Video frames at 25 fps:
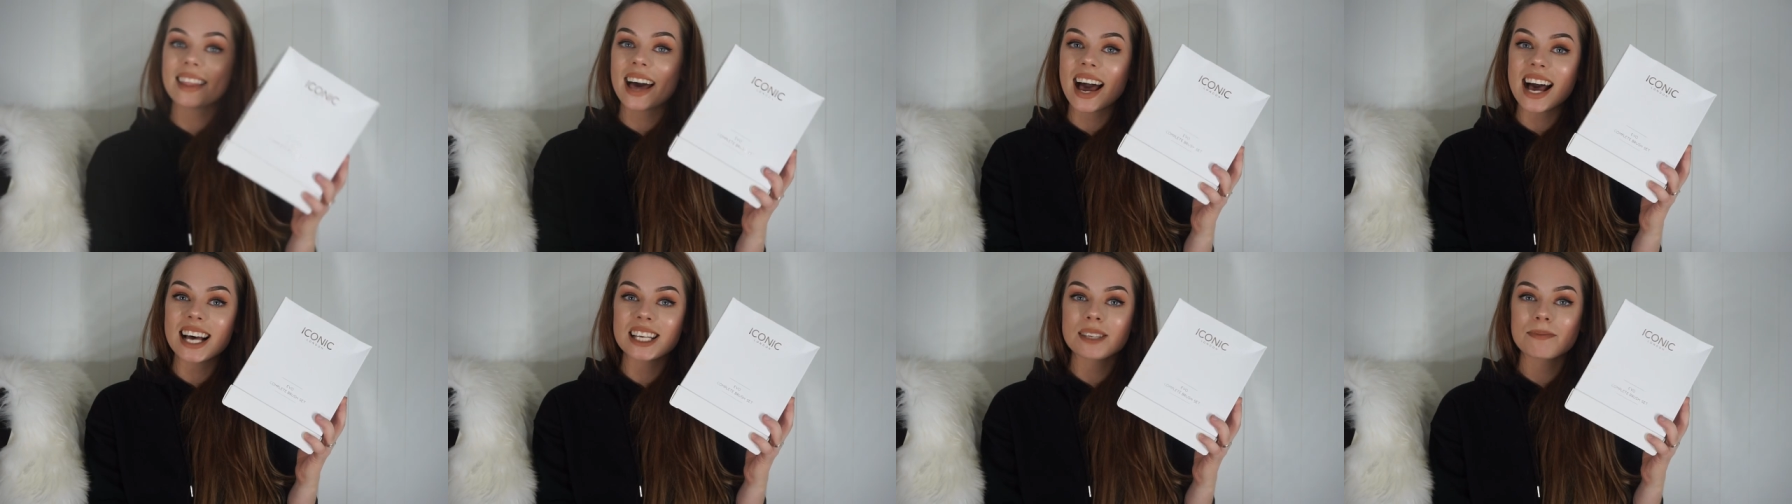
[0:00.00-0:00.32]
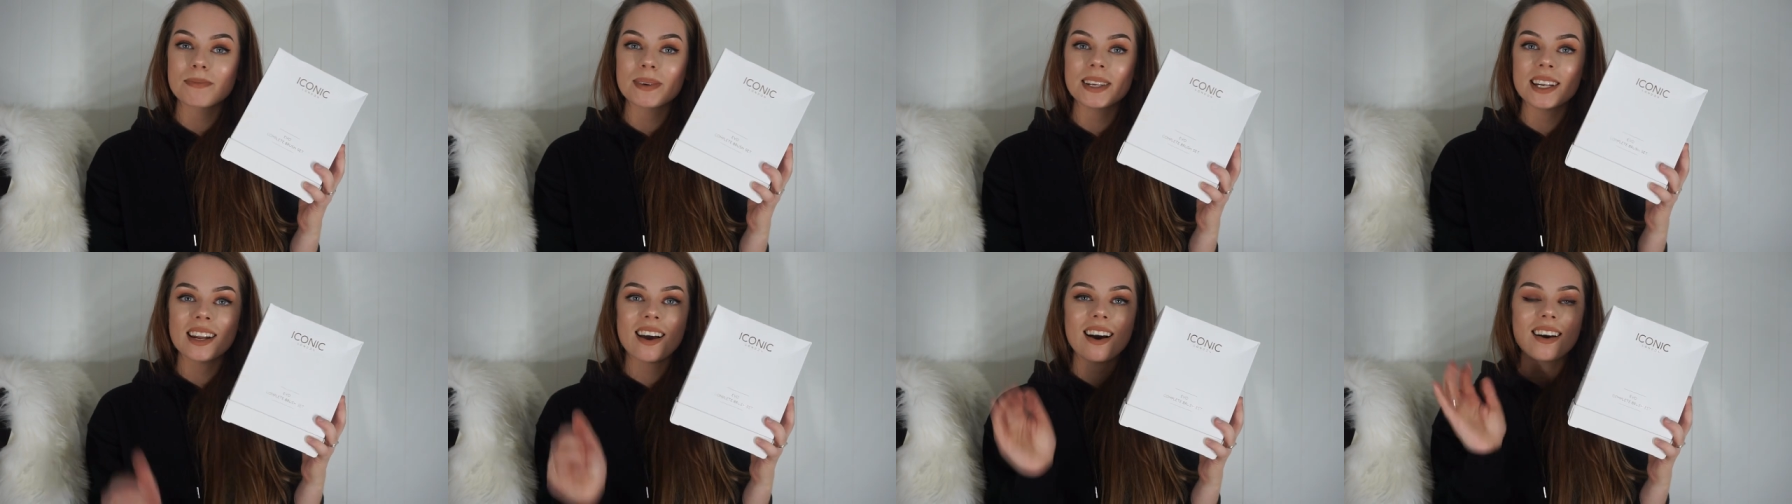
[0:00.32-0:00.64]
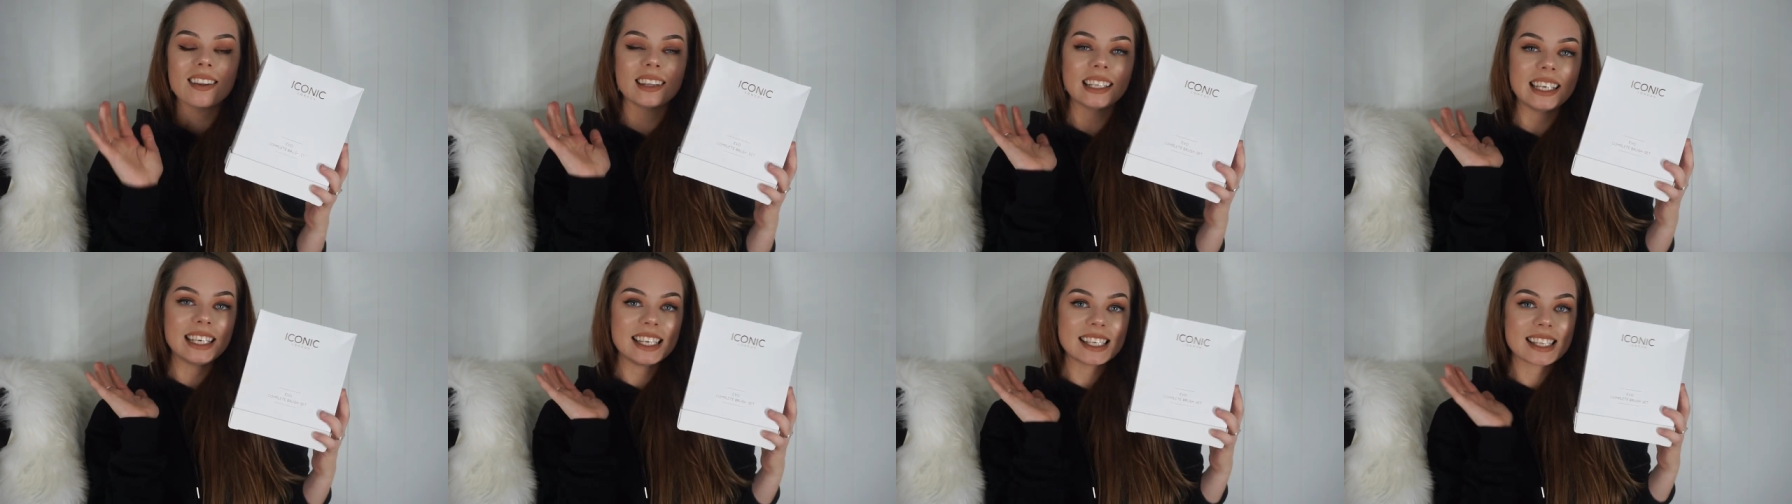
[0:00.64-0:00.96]
last but
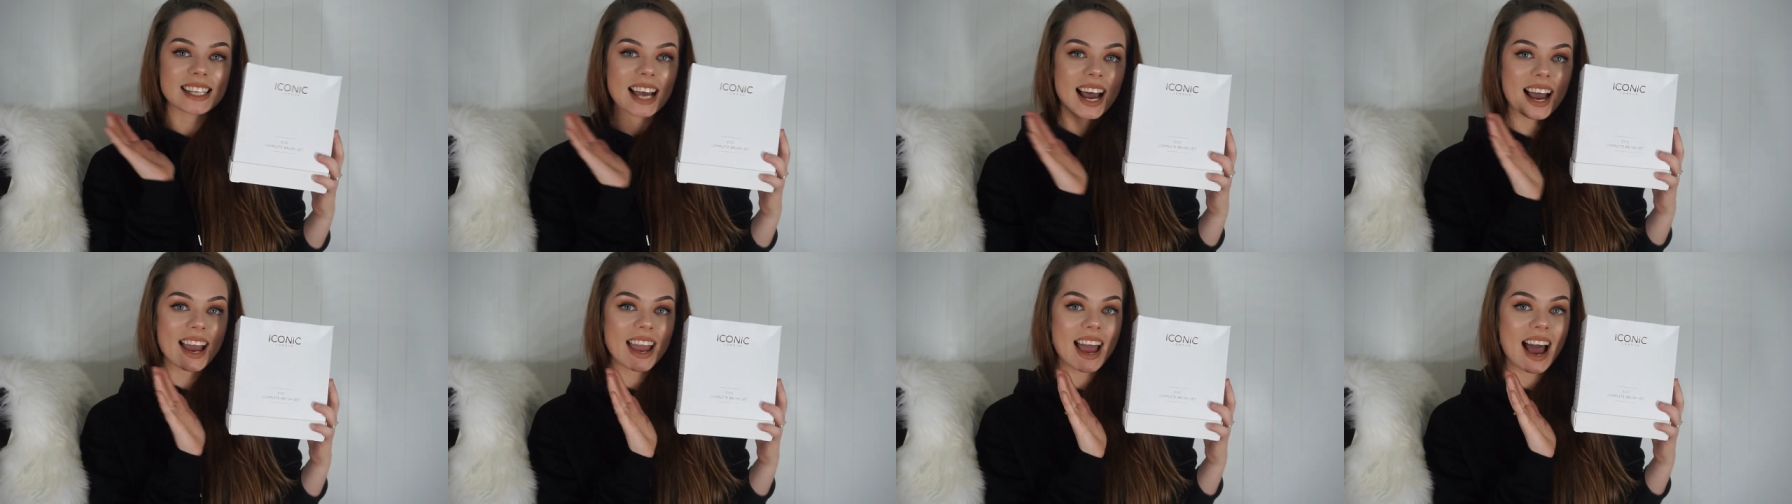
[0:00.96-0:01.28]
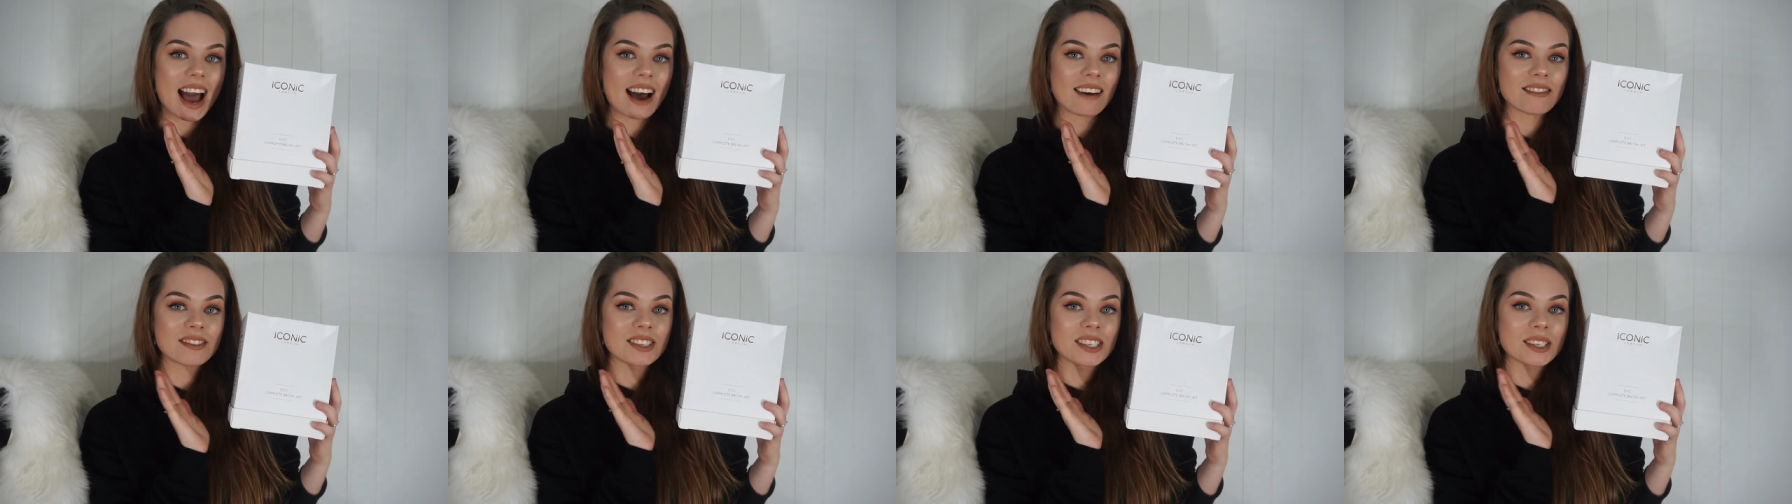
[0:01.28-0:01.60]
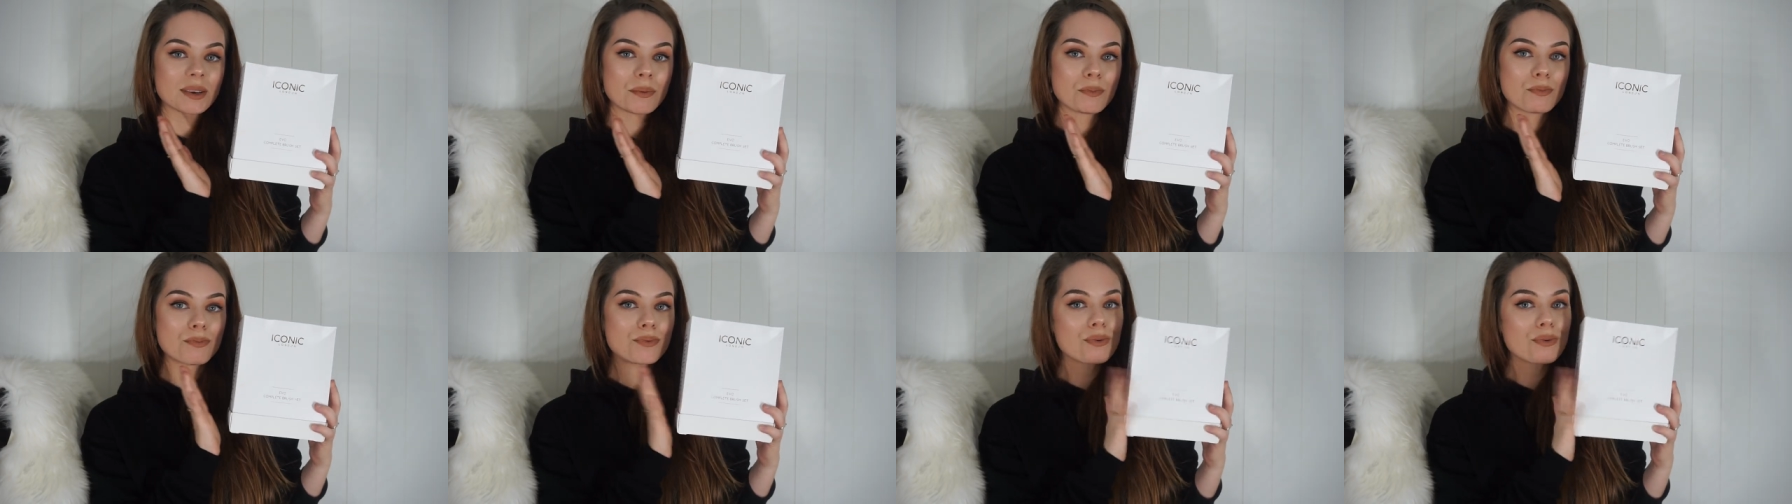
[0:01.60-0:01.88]
not least, I have some